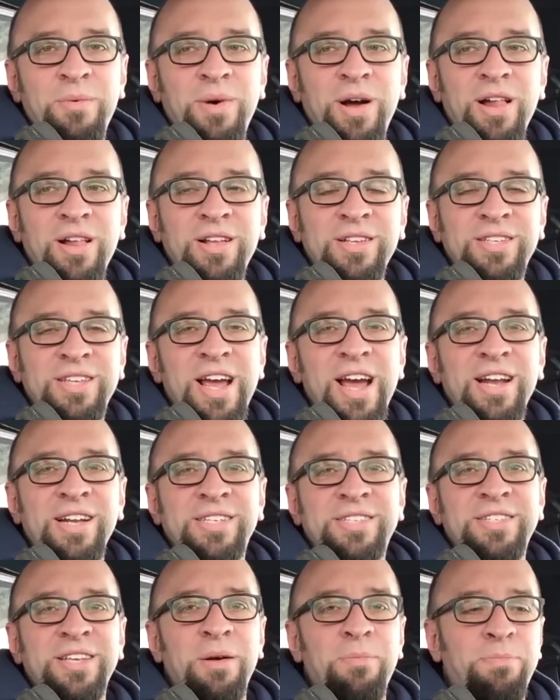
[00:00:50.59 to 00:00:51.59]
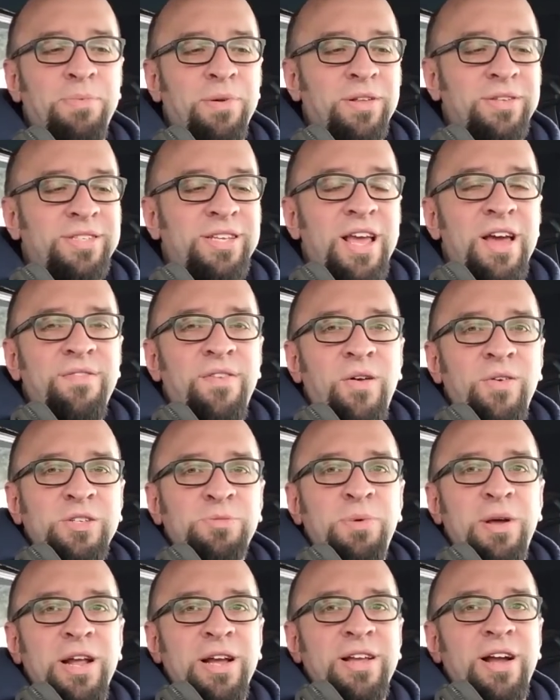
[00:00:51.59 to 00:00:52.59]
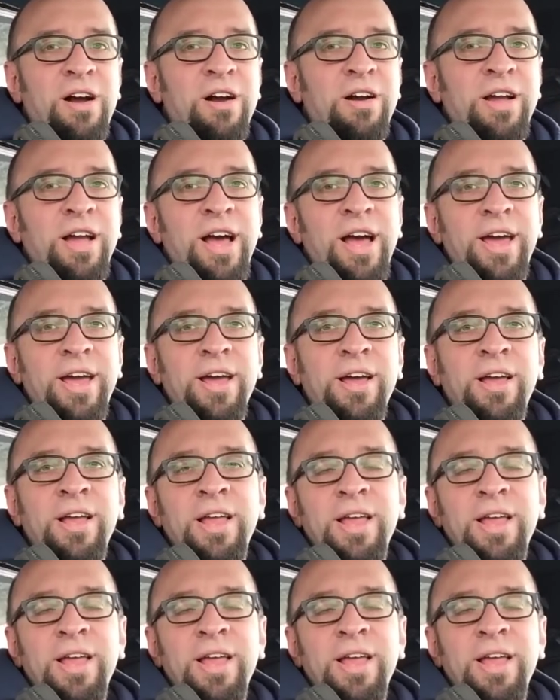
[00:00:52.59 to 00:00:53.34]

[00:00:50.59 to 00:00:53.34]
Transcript: Well, it's kind of simple. See, I've always been a car guy.